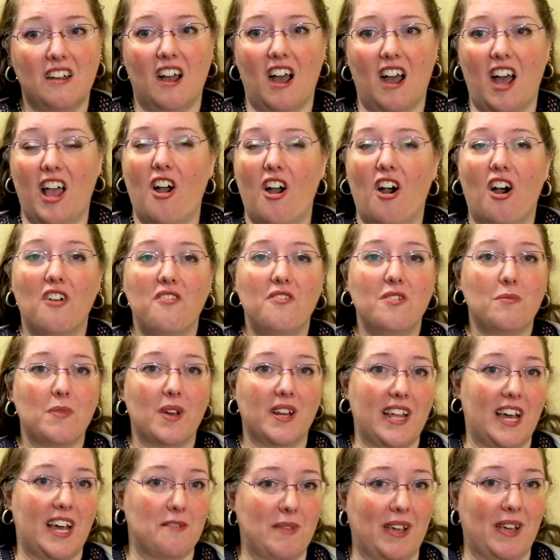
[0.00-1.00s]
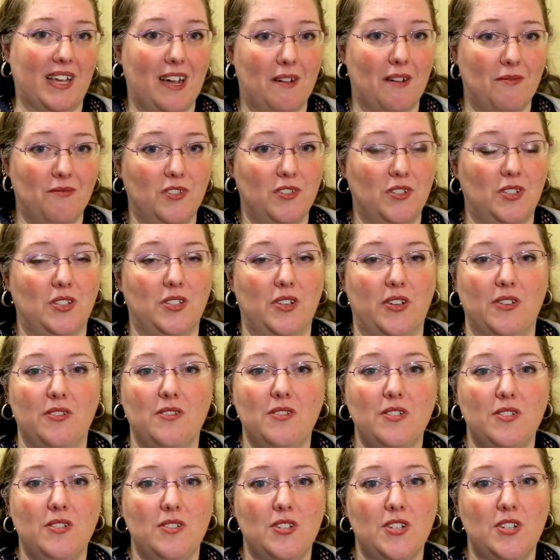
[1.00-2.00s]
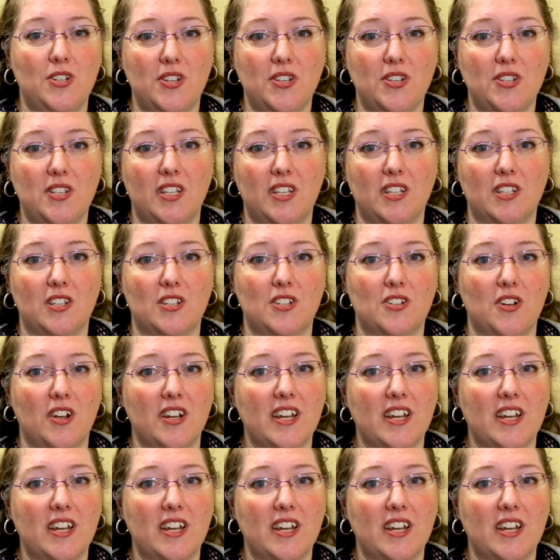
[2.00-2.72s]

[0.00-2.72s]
I often went out of my comfort zone, choosing to join